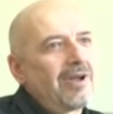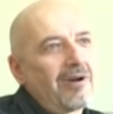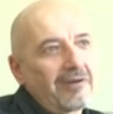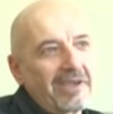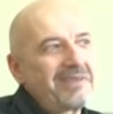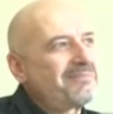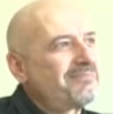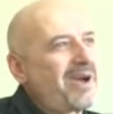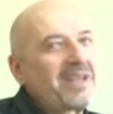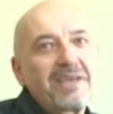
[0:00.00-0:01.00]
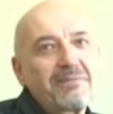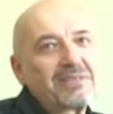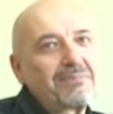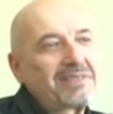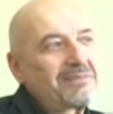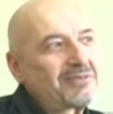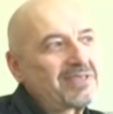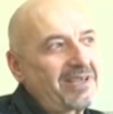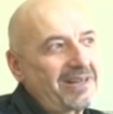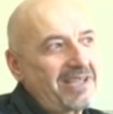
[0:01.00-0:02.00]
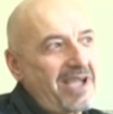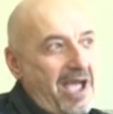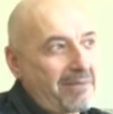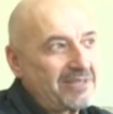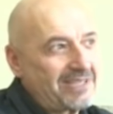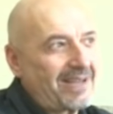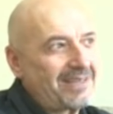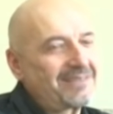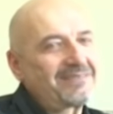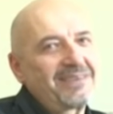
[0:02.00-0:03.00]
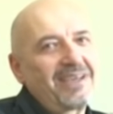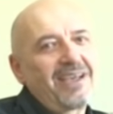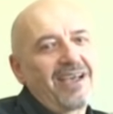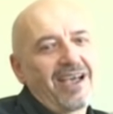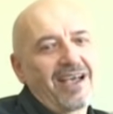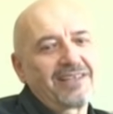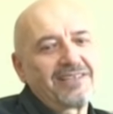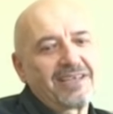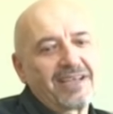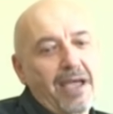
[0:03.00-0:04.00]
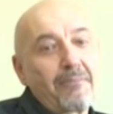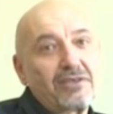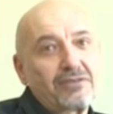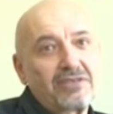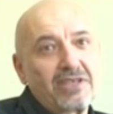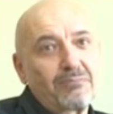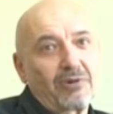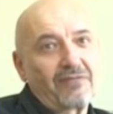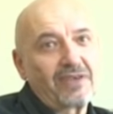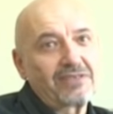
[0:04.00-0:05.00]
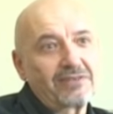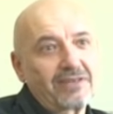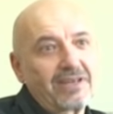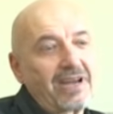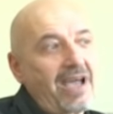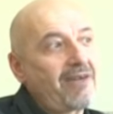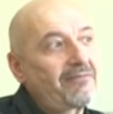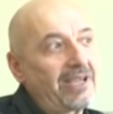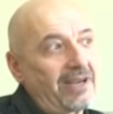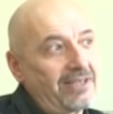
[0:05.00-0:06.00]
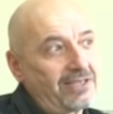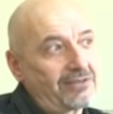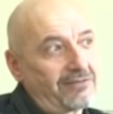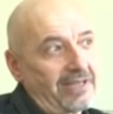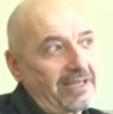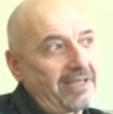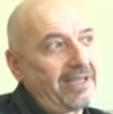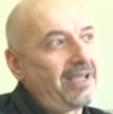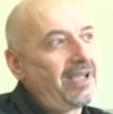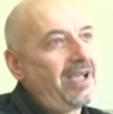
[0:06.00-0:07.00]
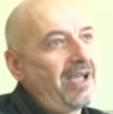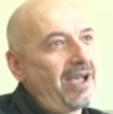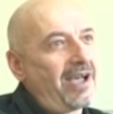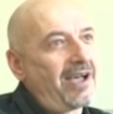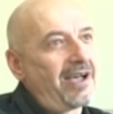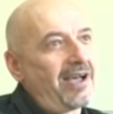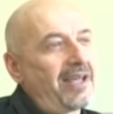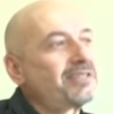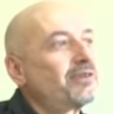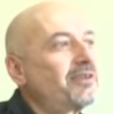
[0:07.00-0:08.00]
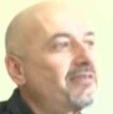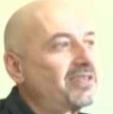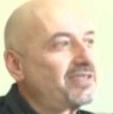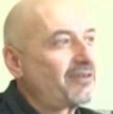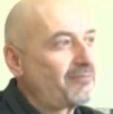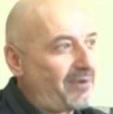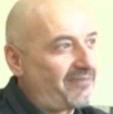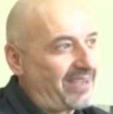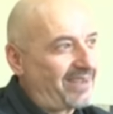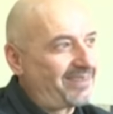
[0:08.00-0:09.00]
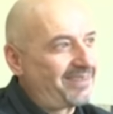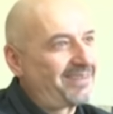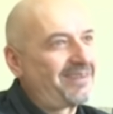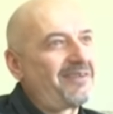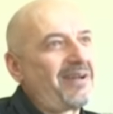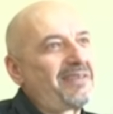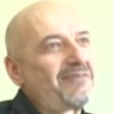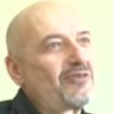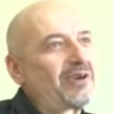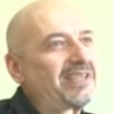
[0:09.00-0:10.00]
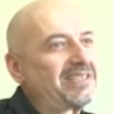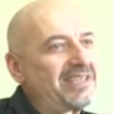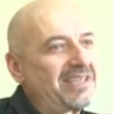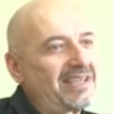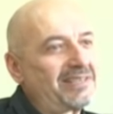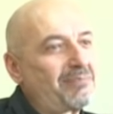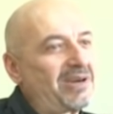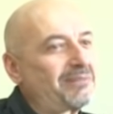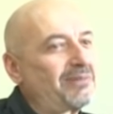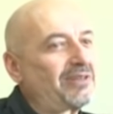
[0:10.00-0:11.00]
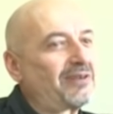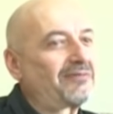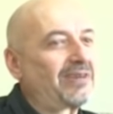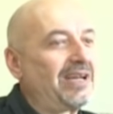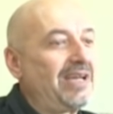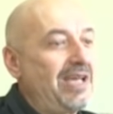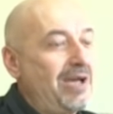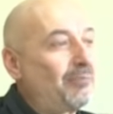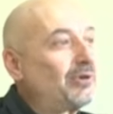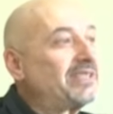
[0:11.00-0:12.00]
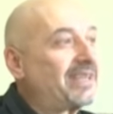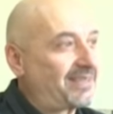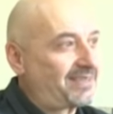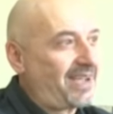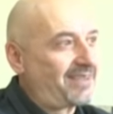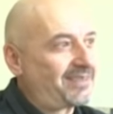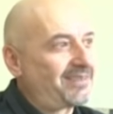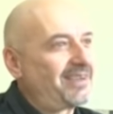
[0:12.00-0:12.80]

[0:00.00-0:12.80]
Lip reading: Okay, my name is Massimo Zachariah. I'm Italian, and I'm associate professor in African history at the University of Pavia. I work at the Department of Political Science.